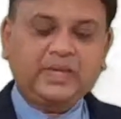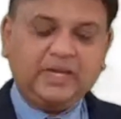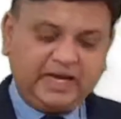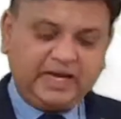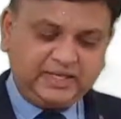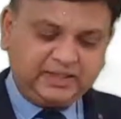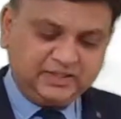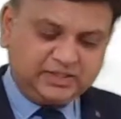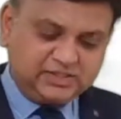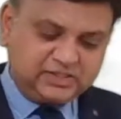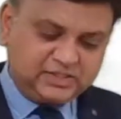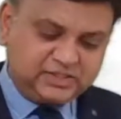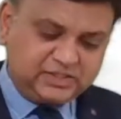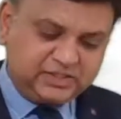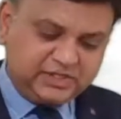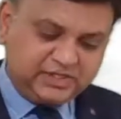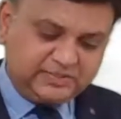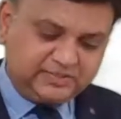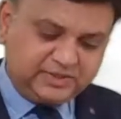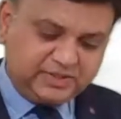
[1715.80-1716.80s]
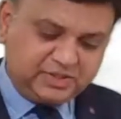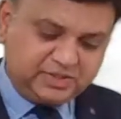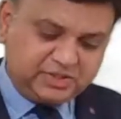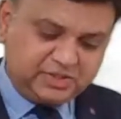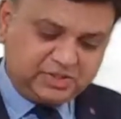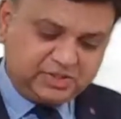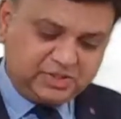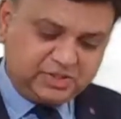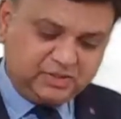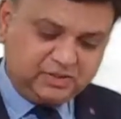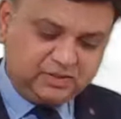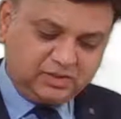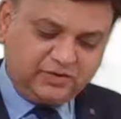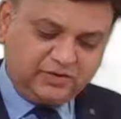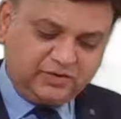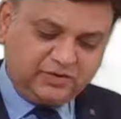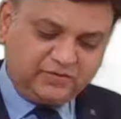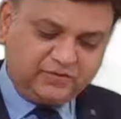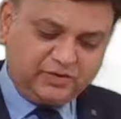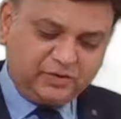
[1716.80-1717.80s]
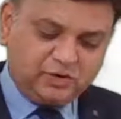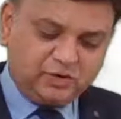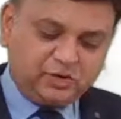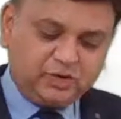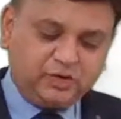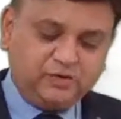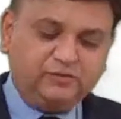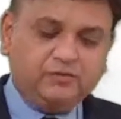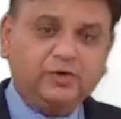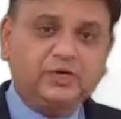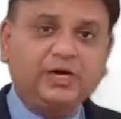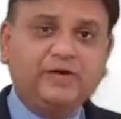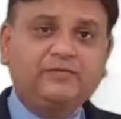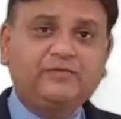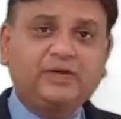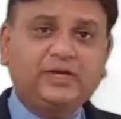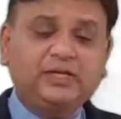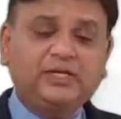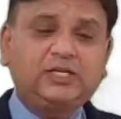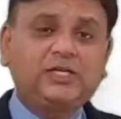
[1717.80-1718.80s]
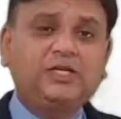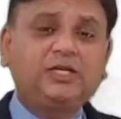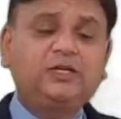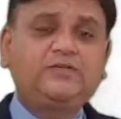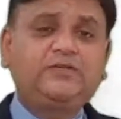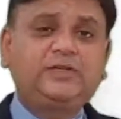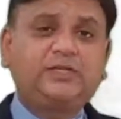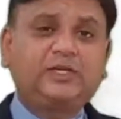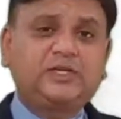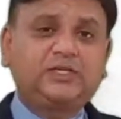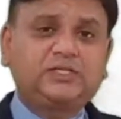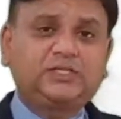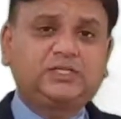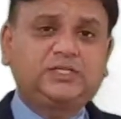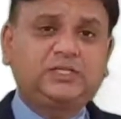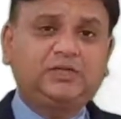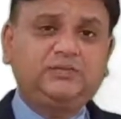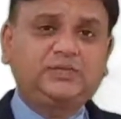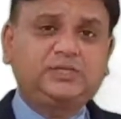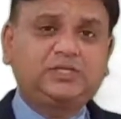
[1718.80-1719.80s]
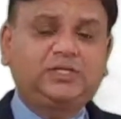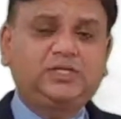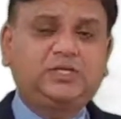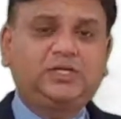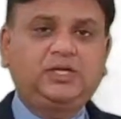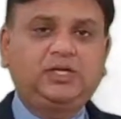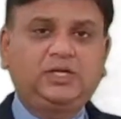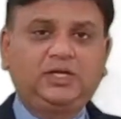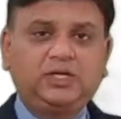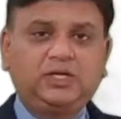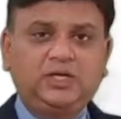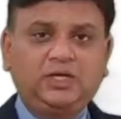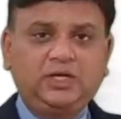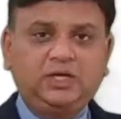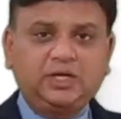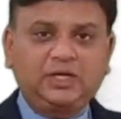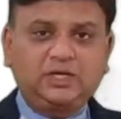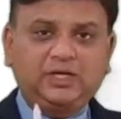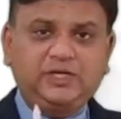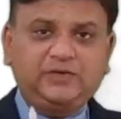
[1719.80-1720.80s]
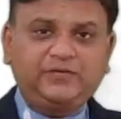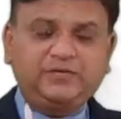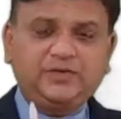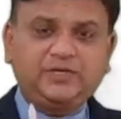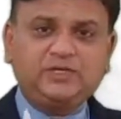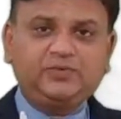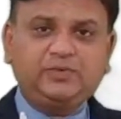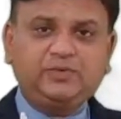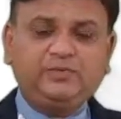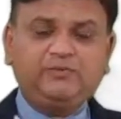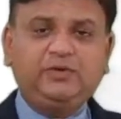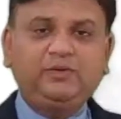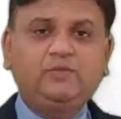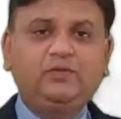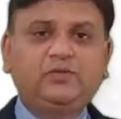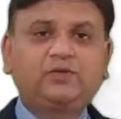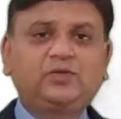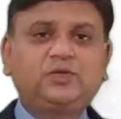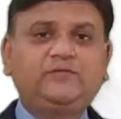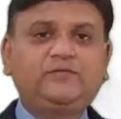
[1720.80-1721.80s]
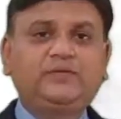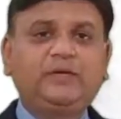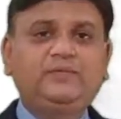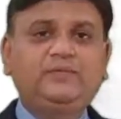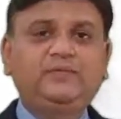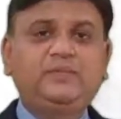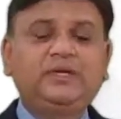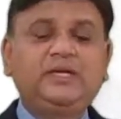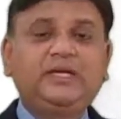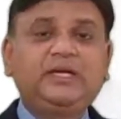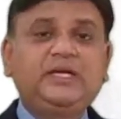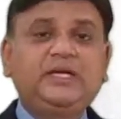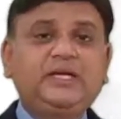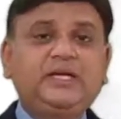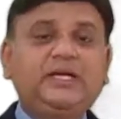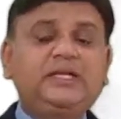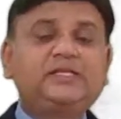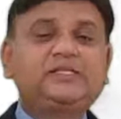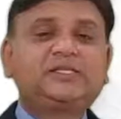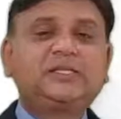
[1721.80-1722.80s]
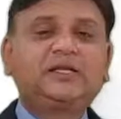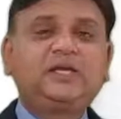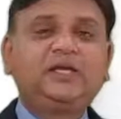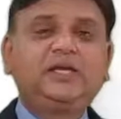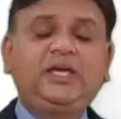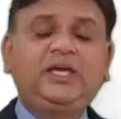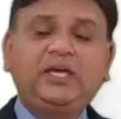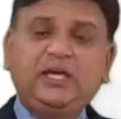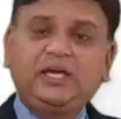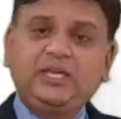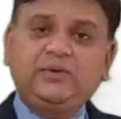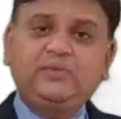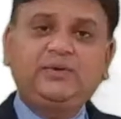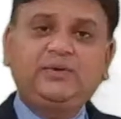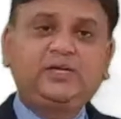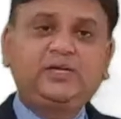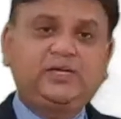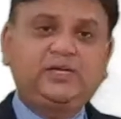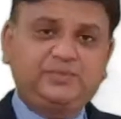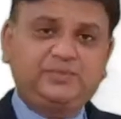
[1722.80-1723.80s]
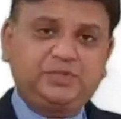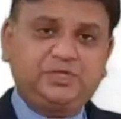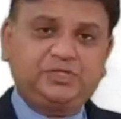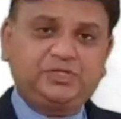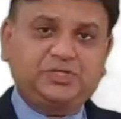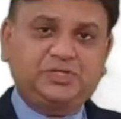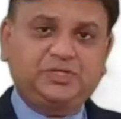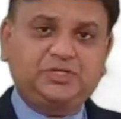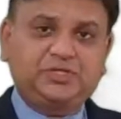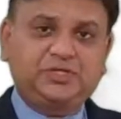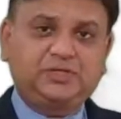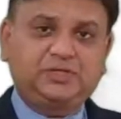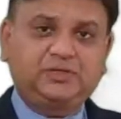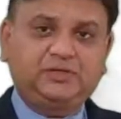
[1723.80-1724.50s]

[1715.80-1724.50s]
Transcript: and this is the depreciation if at all you would have continued with existing machinery. Difference between both of them is incremental depreciation.